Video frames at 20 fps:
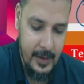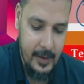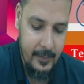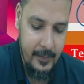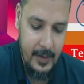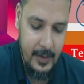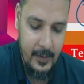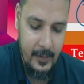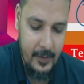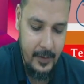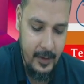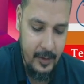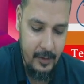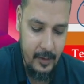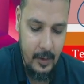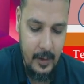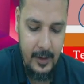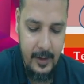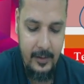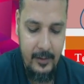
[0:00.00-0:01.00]
whenever
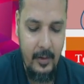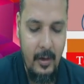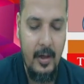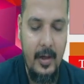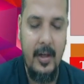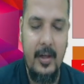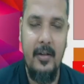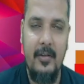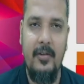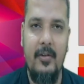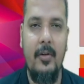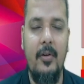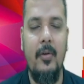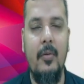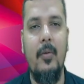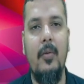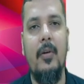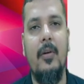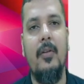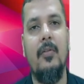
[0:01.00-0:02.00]
rescheduled. It is not yet
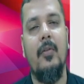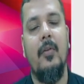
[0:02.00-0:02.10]
scheduled.